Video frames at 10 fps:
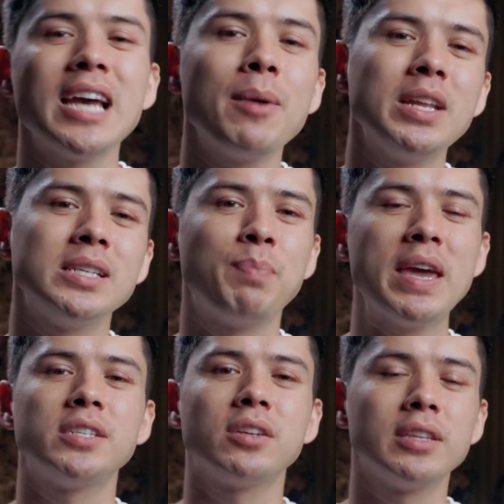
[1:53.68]
habit is
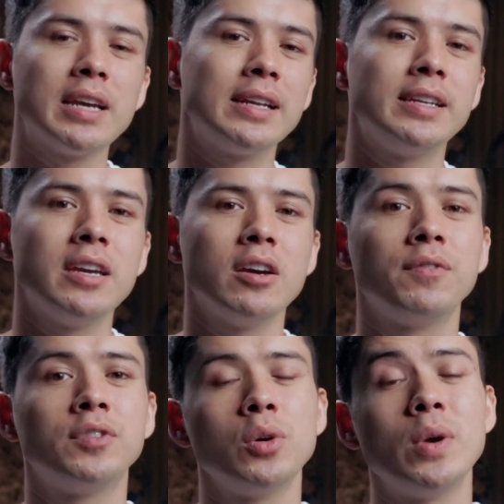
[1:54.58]
based on the idea
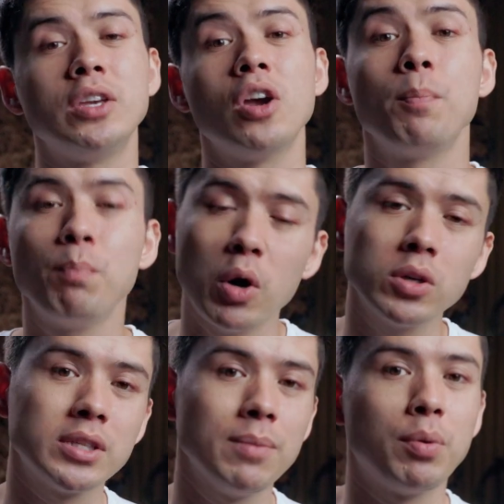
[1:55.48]
of doing your
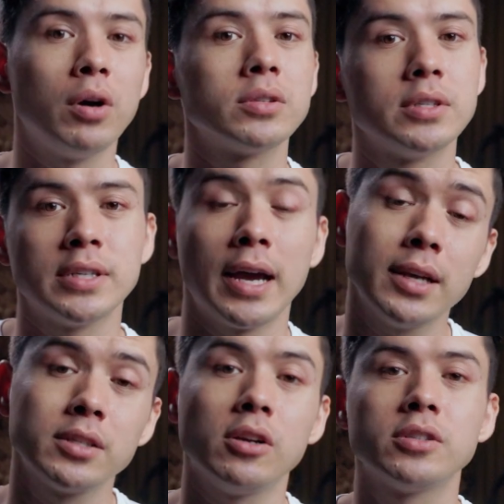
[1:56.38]
most important
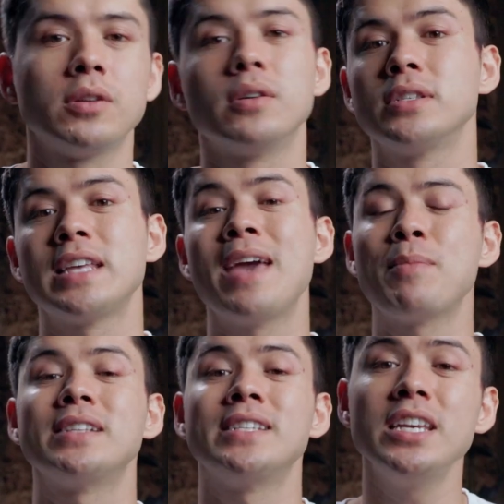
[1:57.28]
task, also known as the
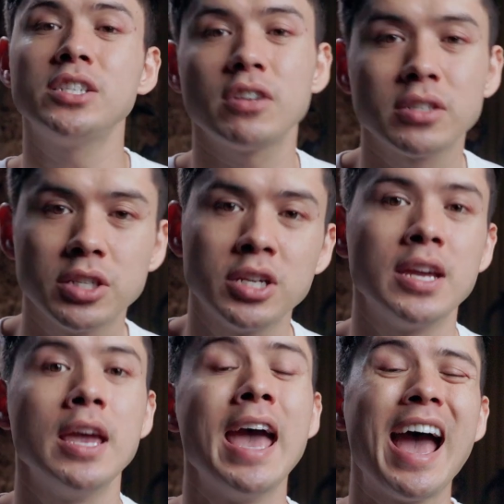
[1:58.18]
MIT
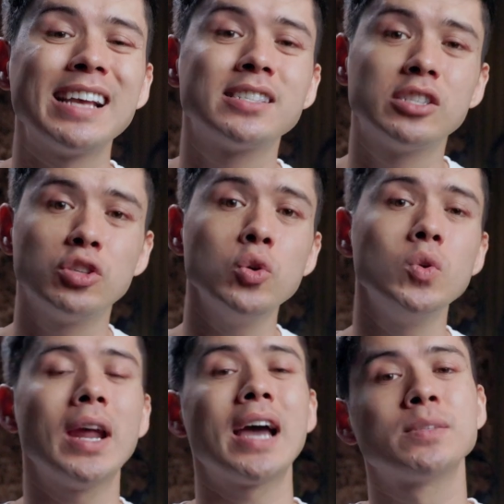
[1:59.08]
strategy, as
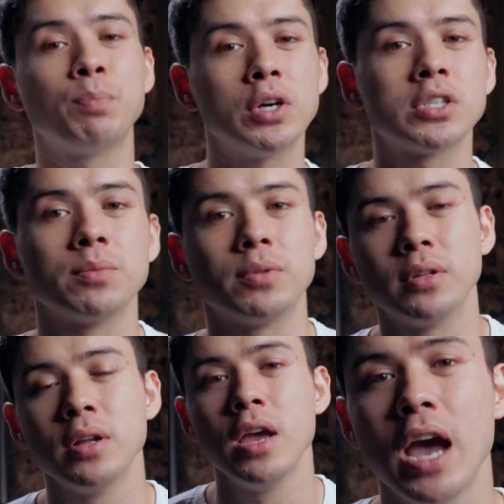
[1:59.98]
soon as
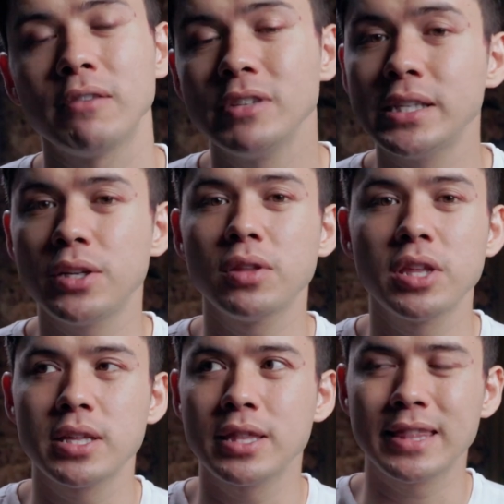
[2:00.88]
possible. I really do
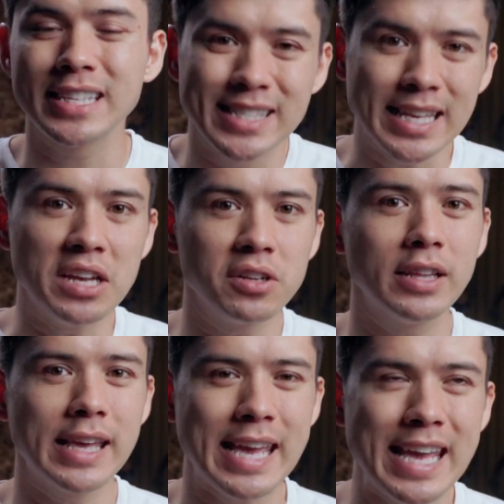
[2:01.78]
think that the
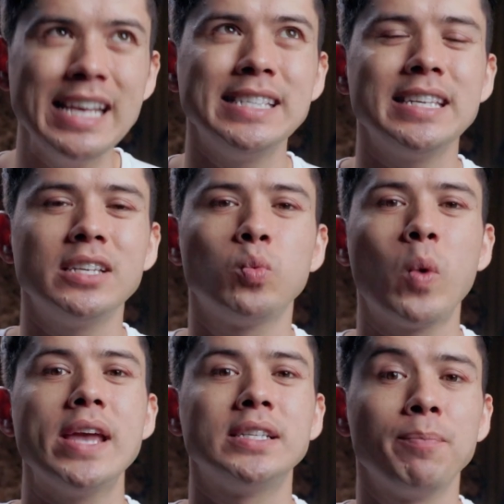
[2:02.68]
single easiest
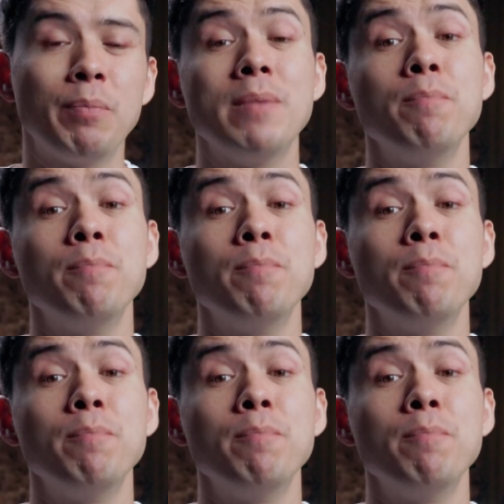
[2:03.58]
way to be